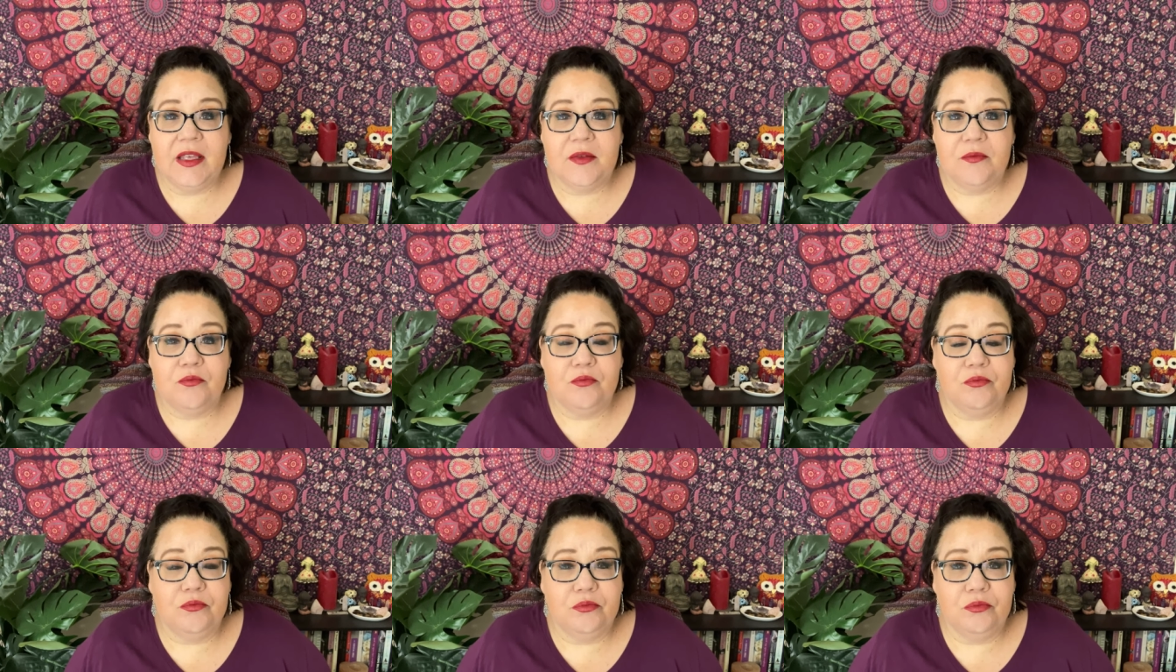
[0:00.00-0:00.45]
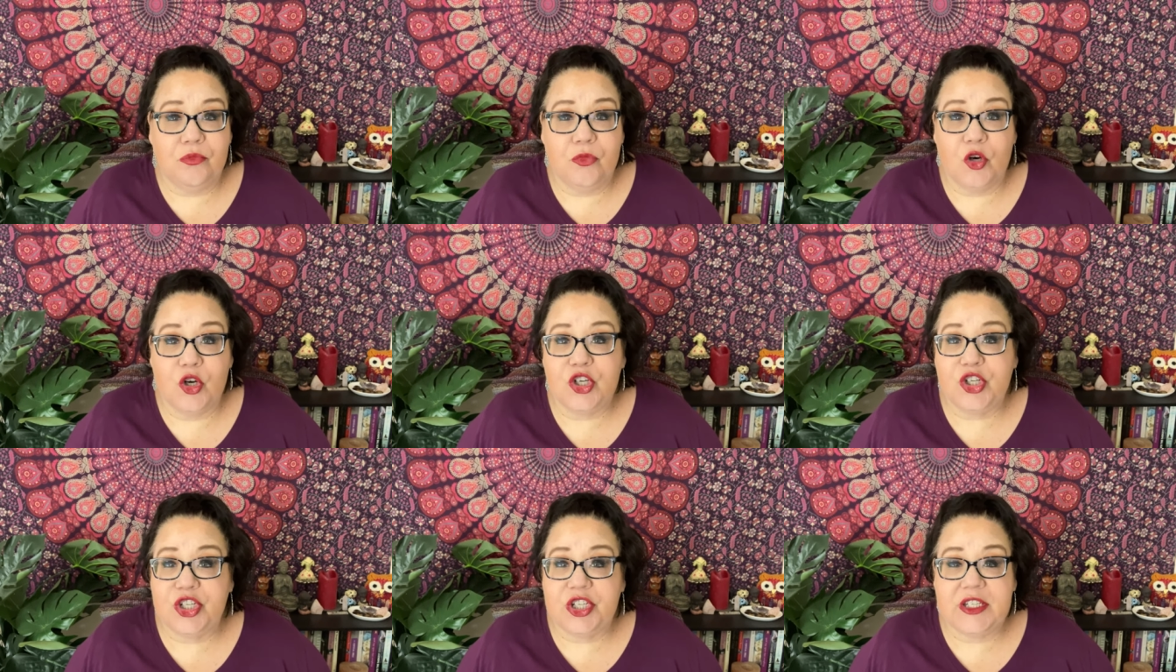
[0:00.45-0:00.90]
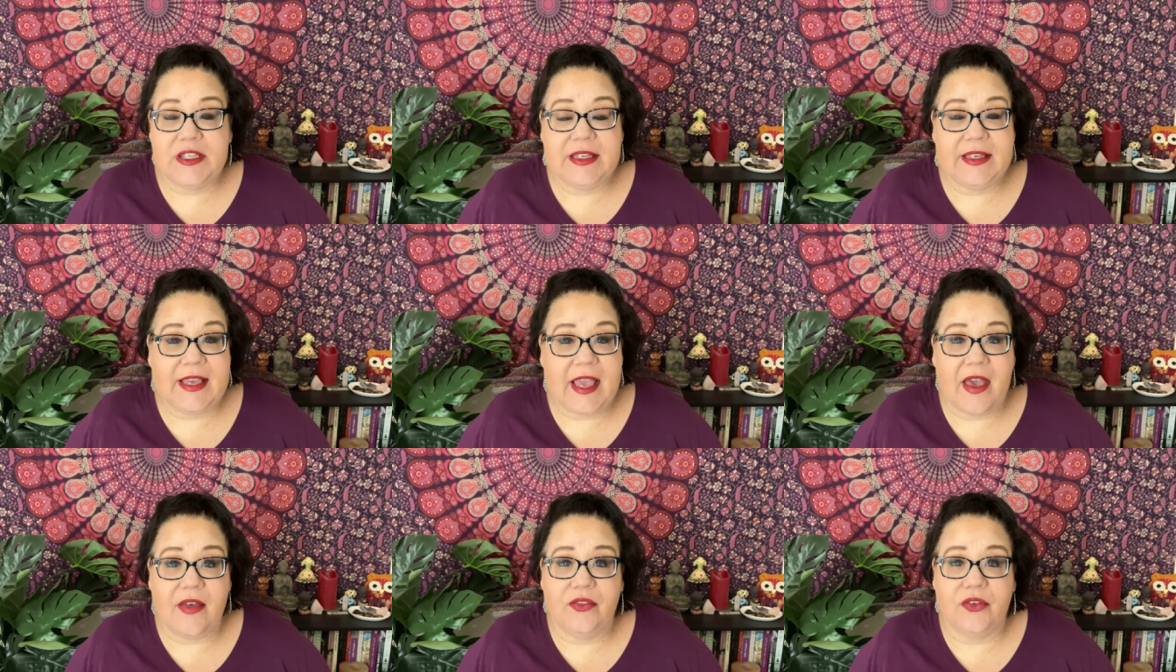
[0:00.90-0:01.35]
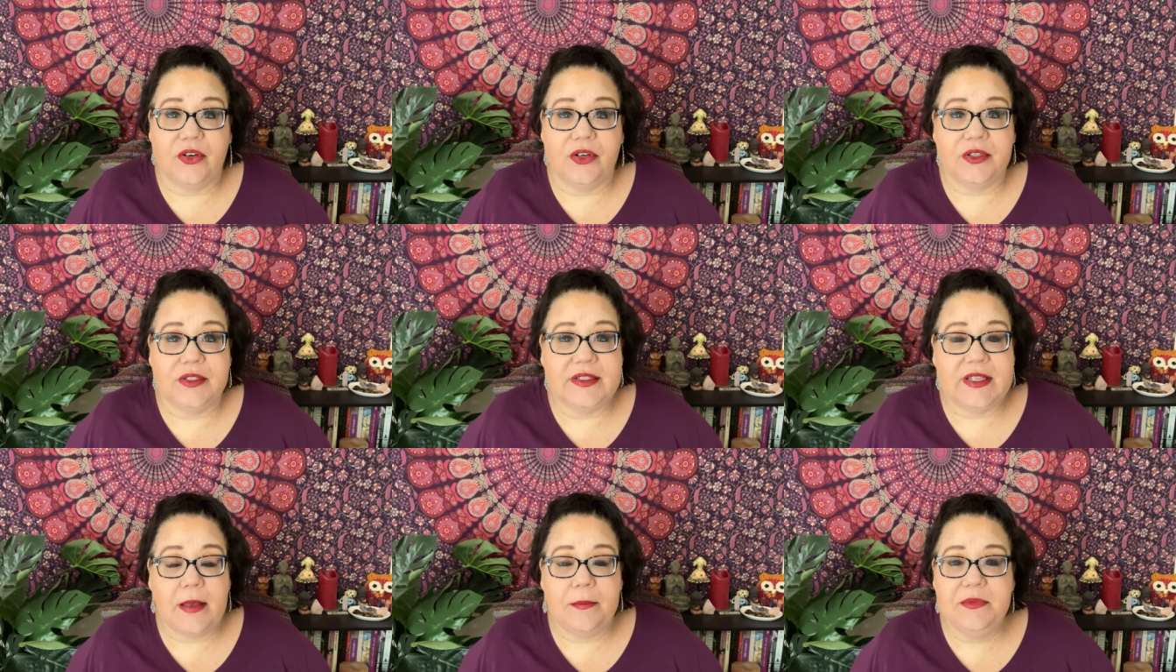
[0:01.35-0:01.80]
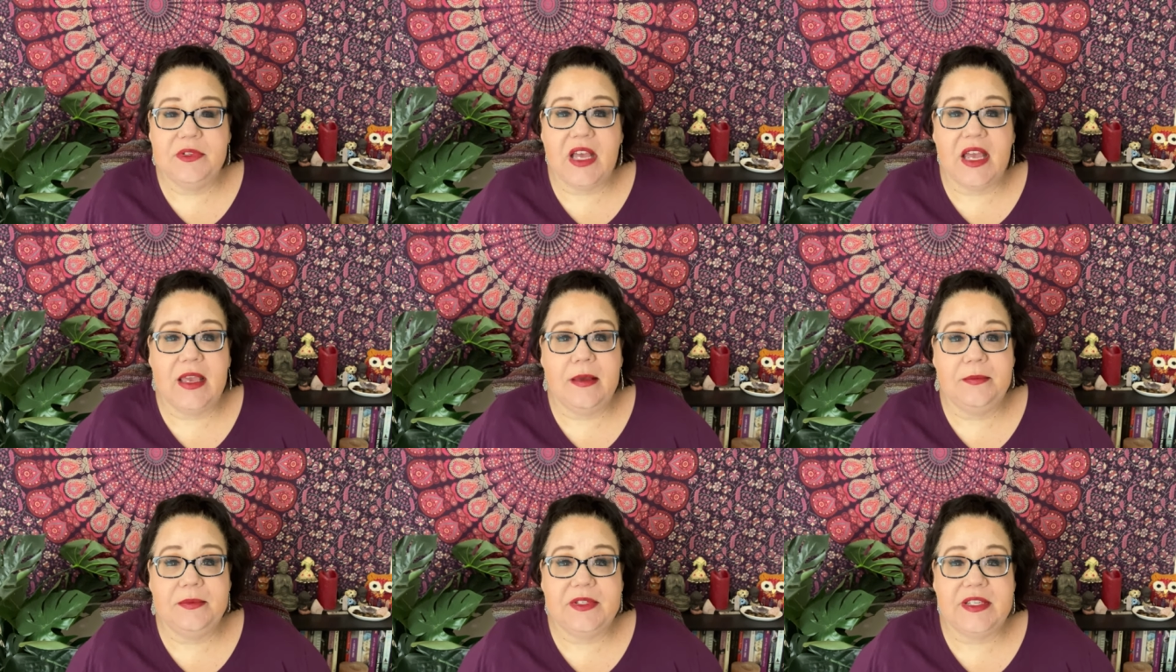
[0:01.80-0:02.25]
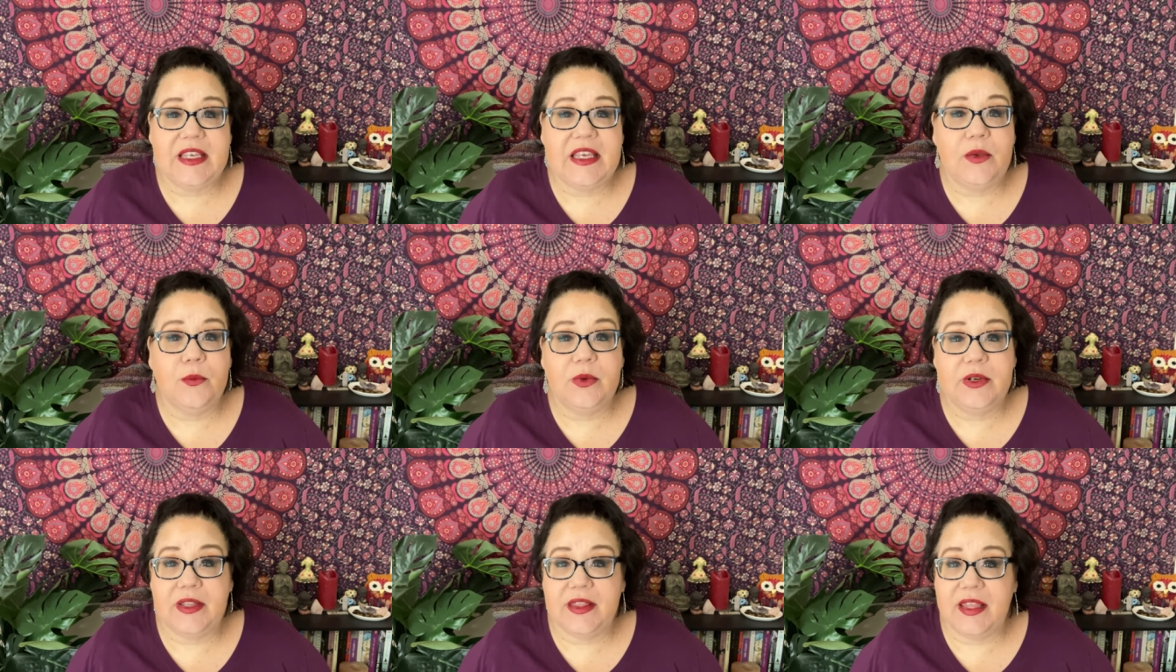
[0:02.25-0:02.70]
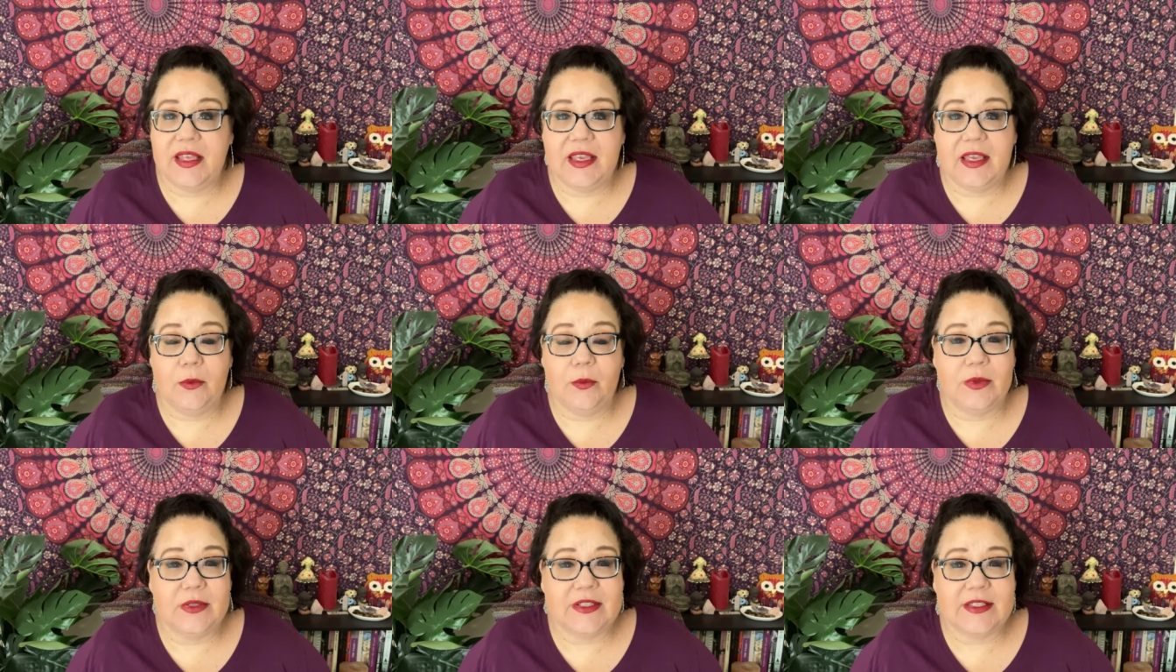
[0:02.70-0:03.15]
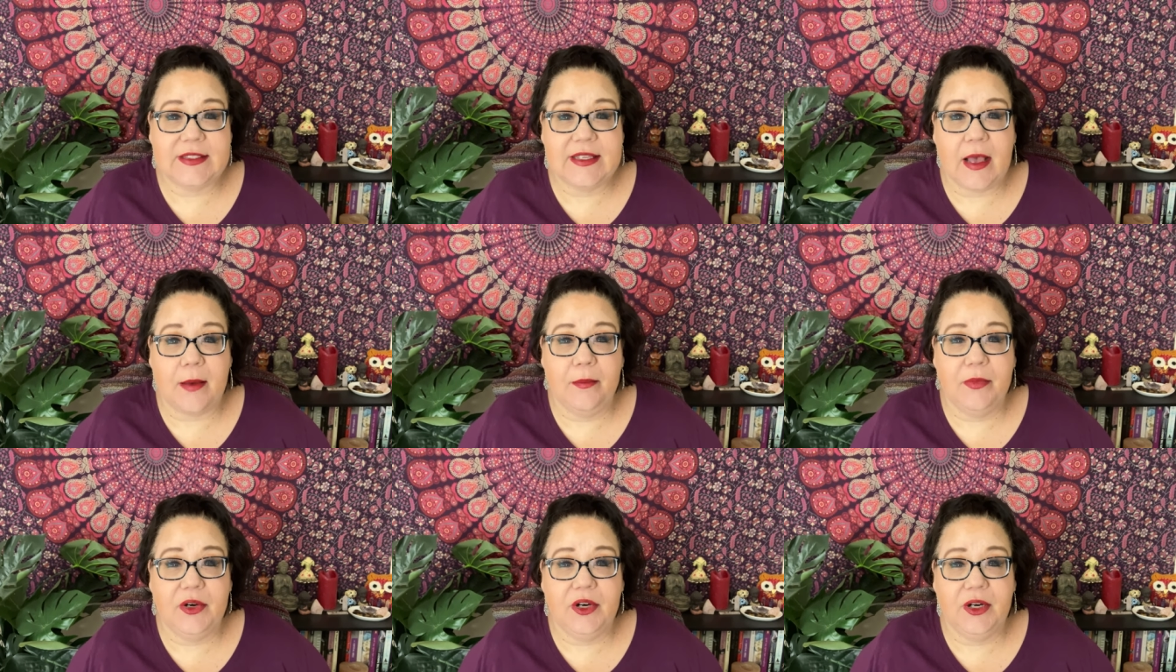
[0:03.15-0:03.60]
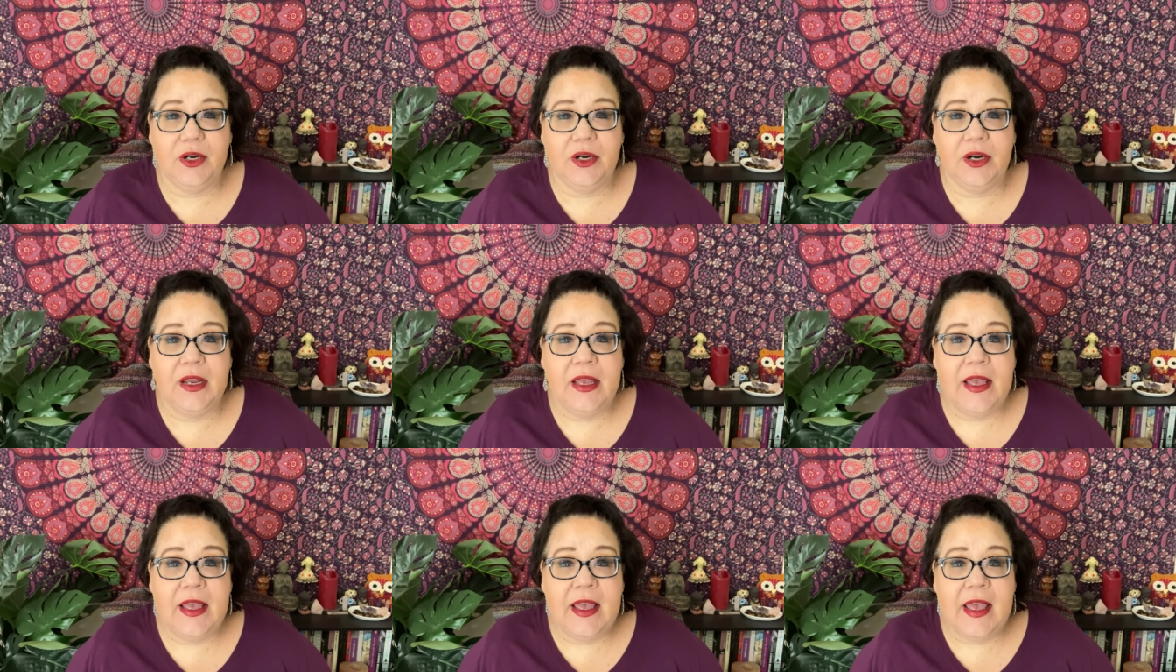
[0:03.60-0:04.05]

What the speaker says: mushed together. Sometimes he would think it was summer